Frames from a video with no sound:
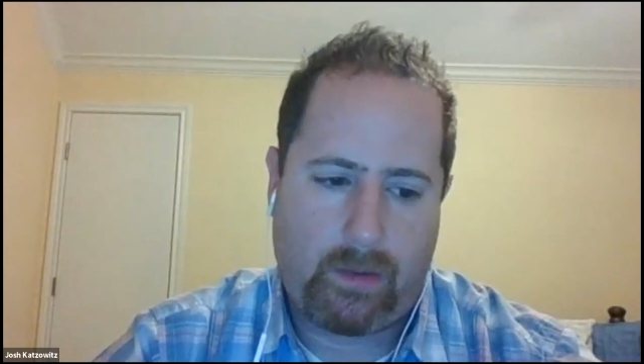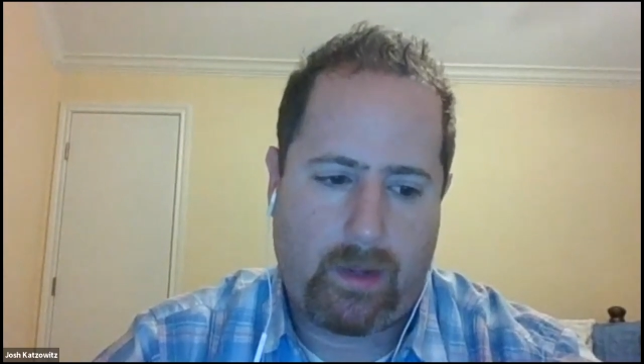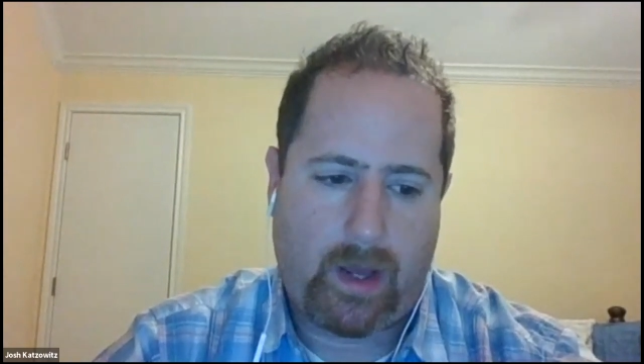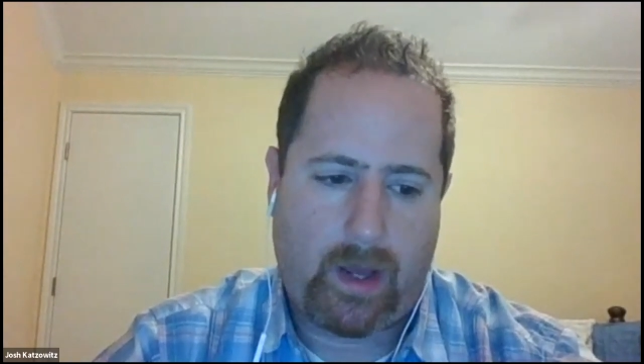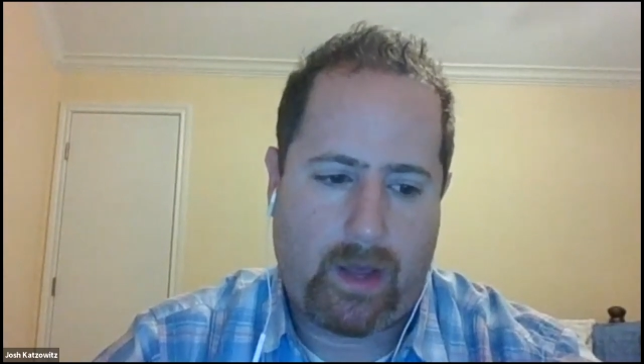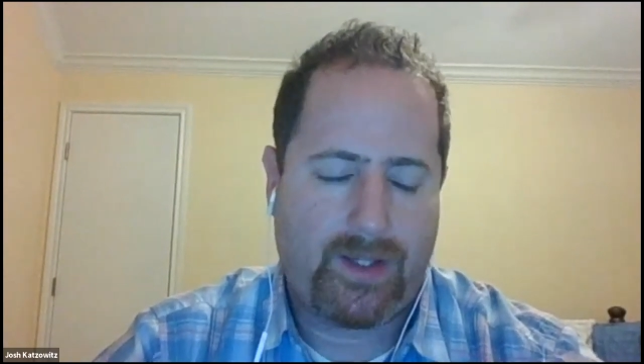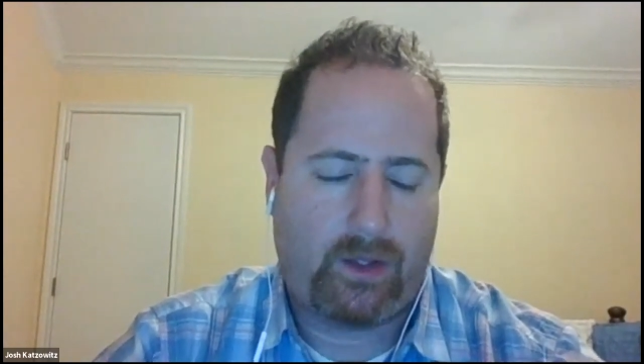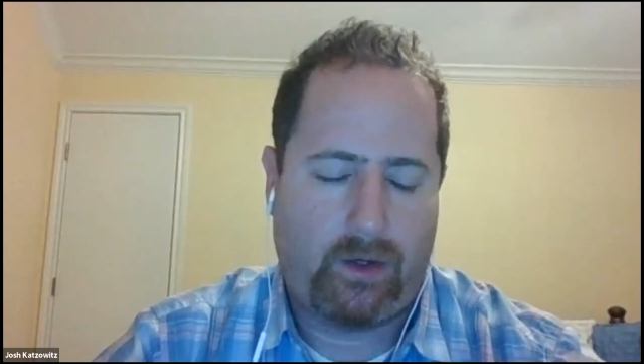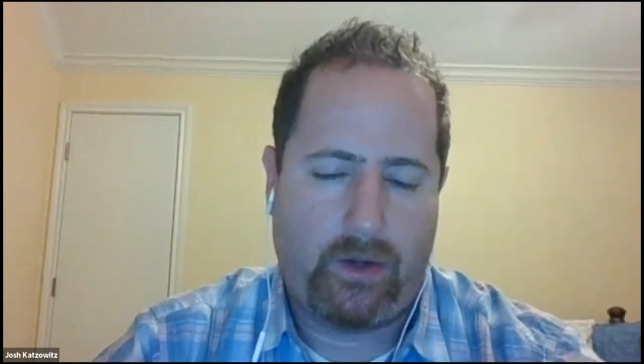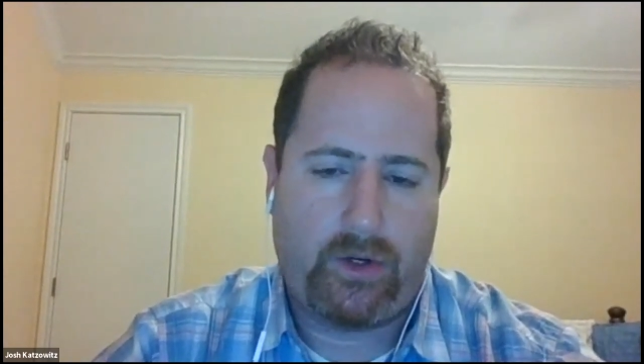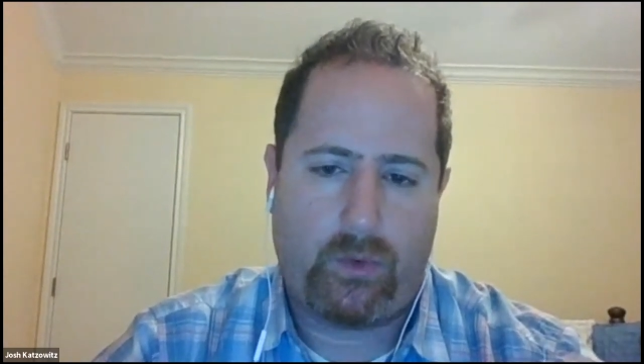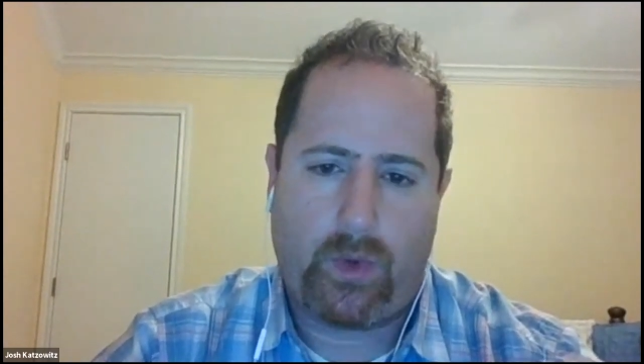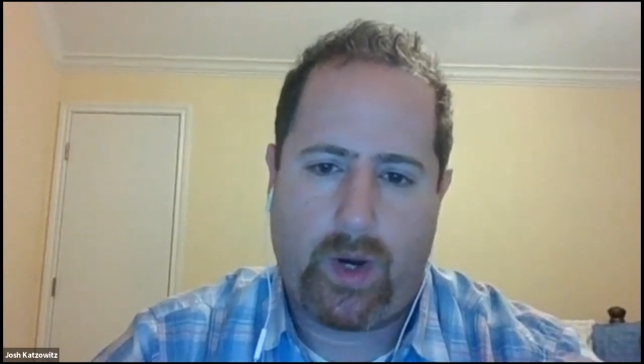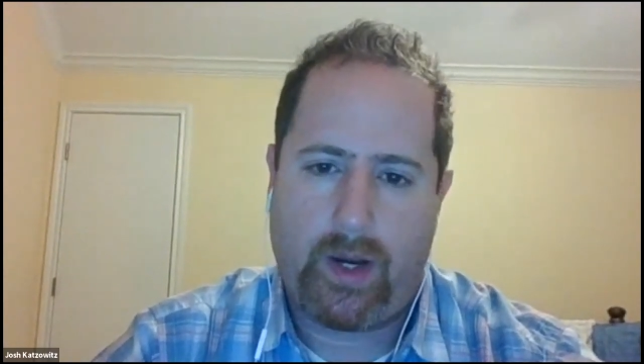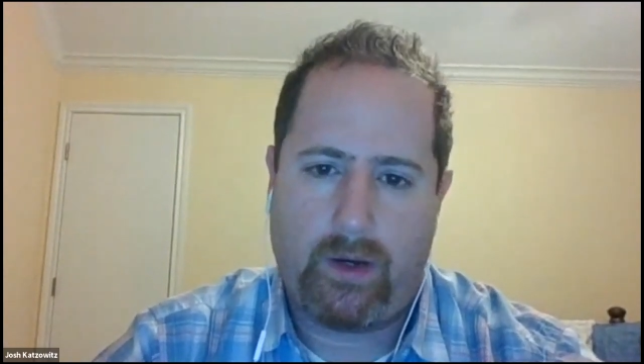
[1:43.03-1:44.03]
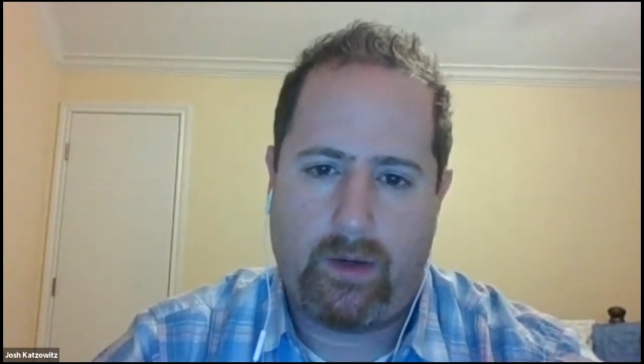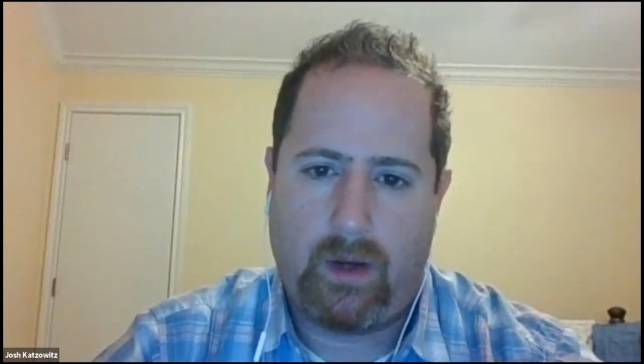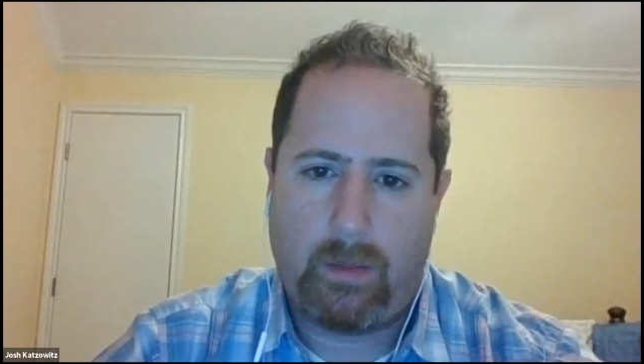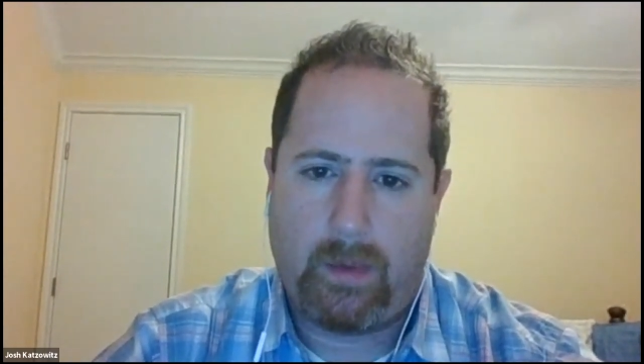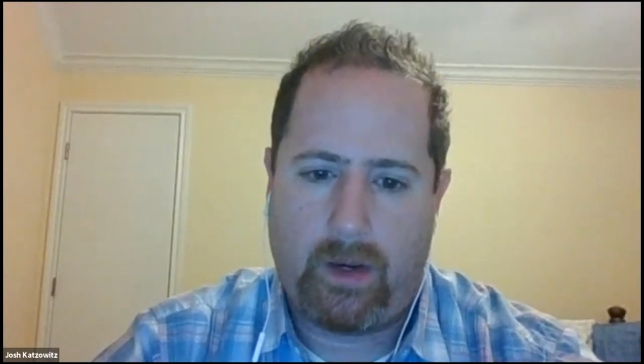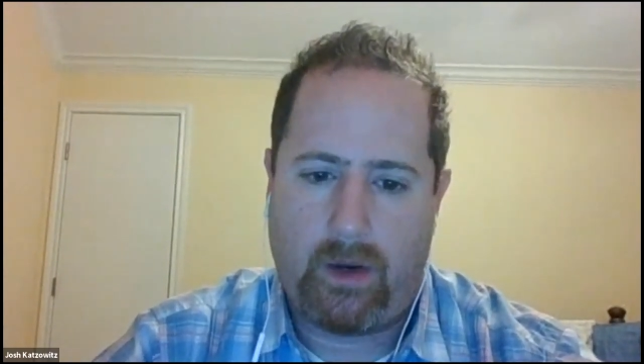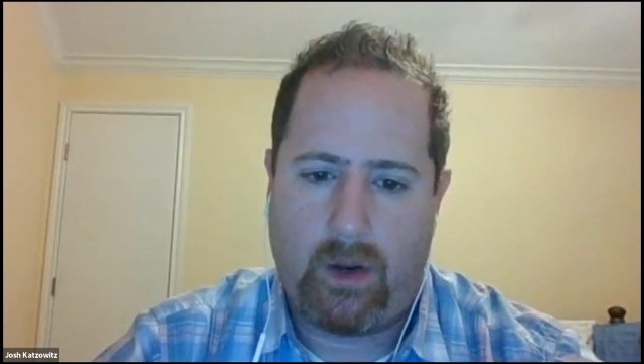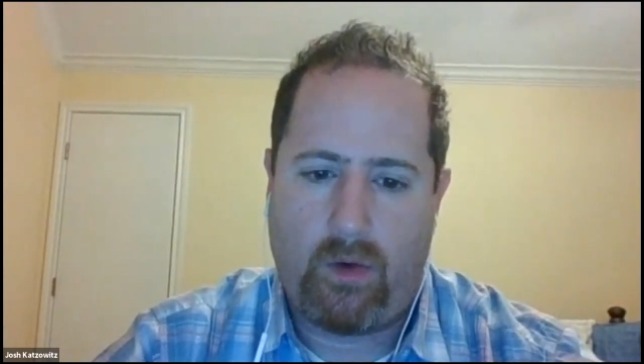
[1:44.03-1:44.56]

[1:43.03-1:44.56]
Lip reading: I think he's a little underrated. I mean,